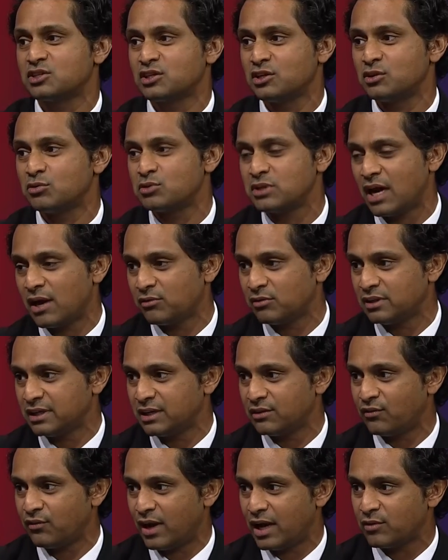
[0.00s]
skews heavily
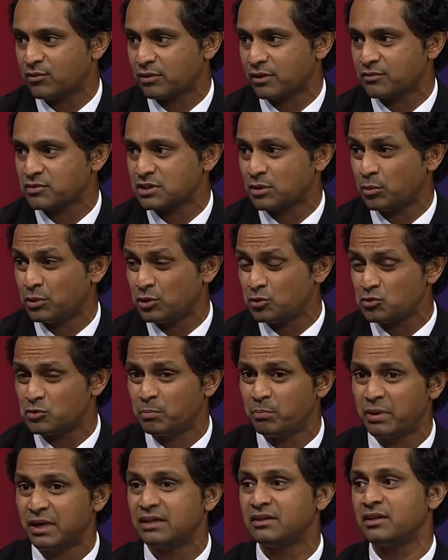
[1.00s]
in favor of someone who's
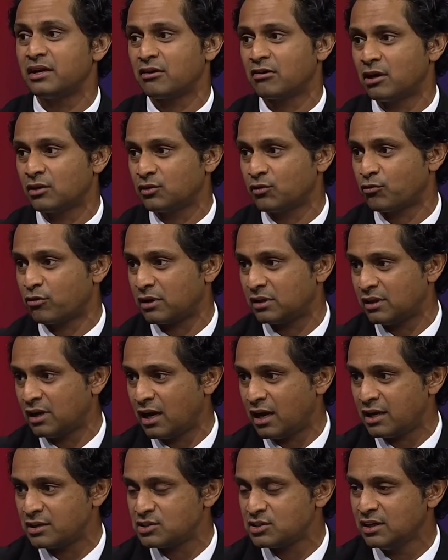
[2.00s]
been there on the front
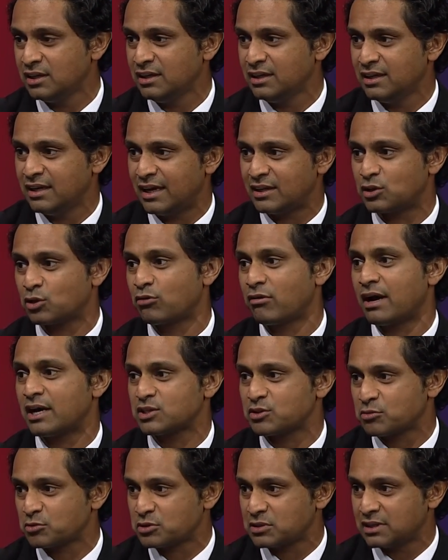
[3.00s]
lines at the
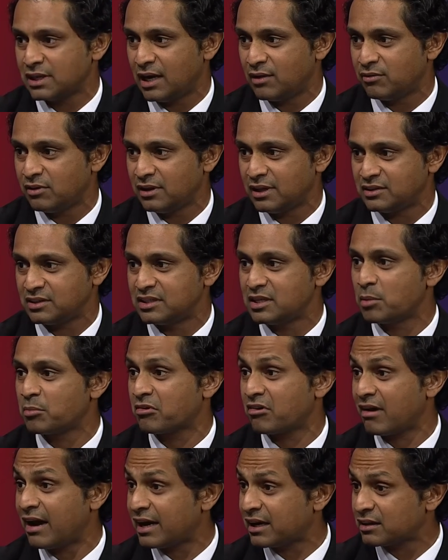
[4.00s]
grassroots level, at the
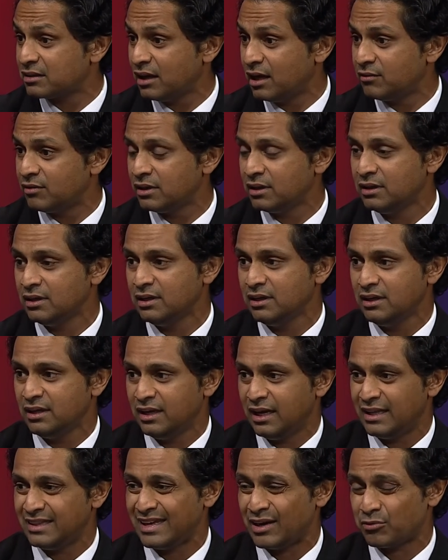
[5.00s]
Democratic level,
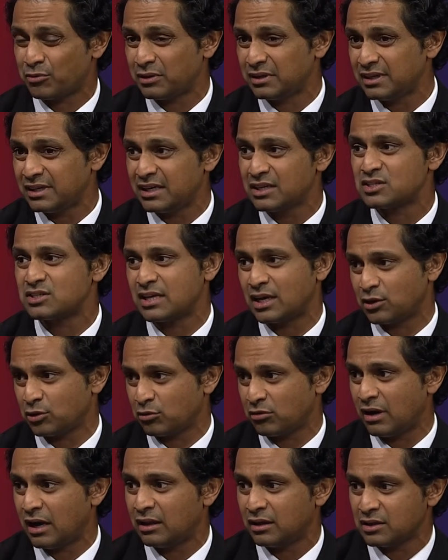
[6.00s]
and that really is
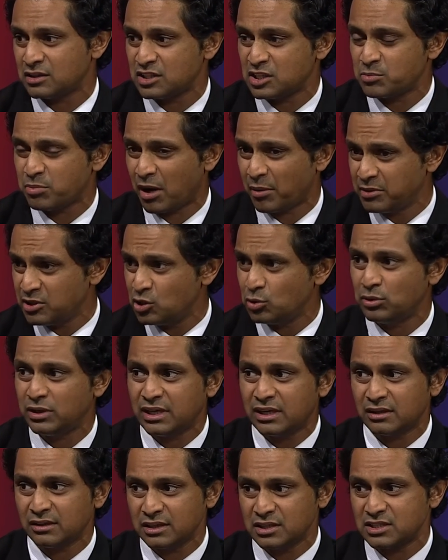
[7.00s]
Senator Ellis. He's probably
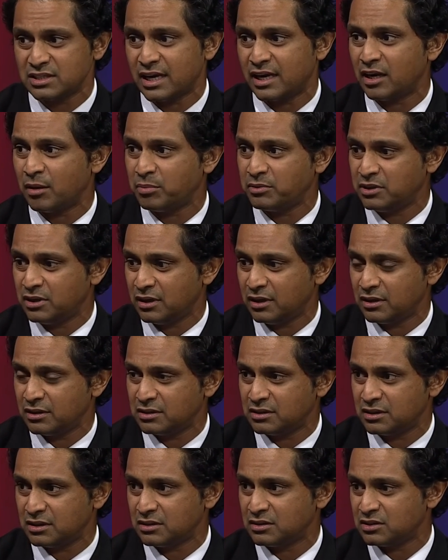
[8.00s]
uniquely set up to,
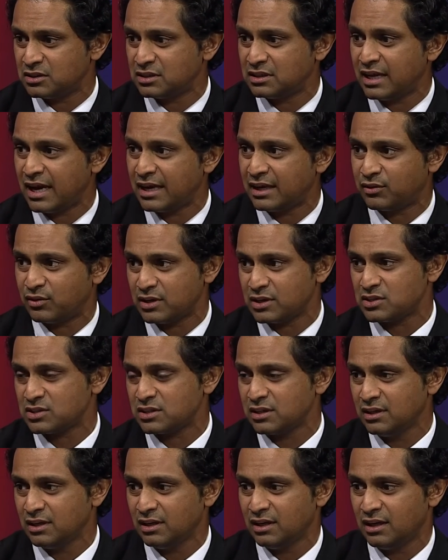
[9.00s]
to, to take
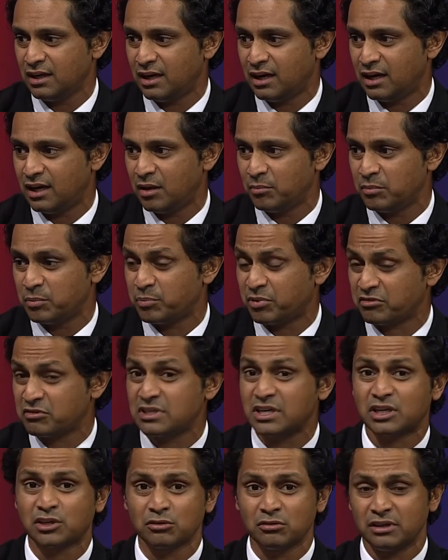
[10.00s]
this, um,
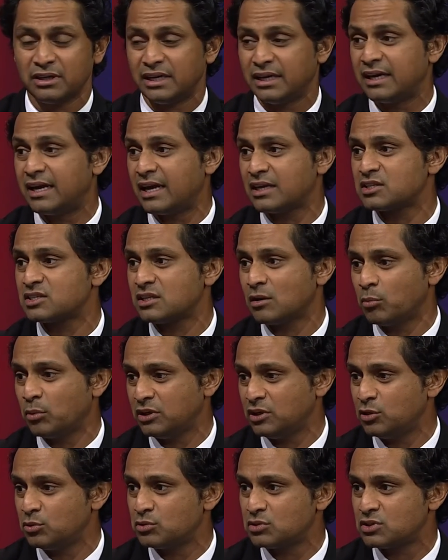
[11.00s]
particularly against
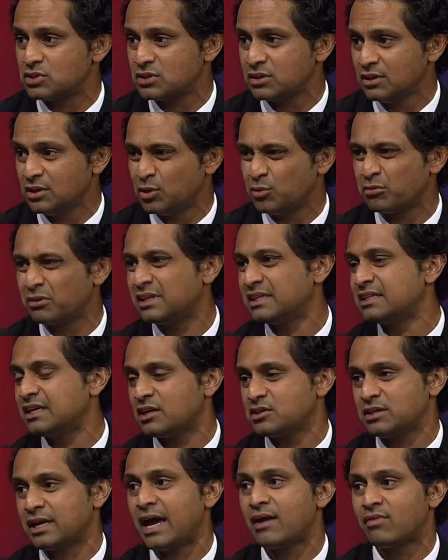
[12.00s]
someone who's who really
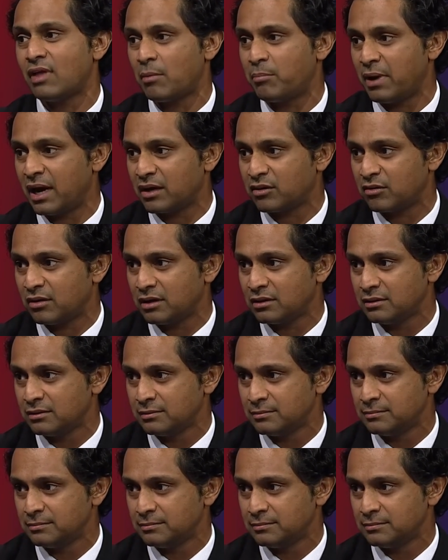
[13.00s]
doesn't have that background.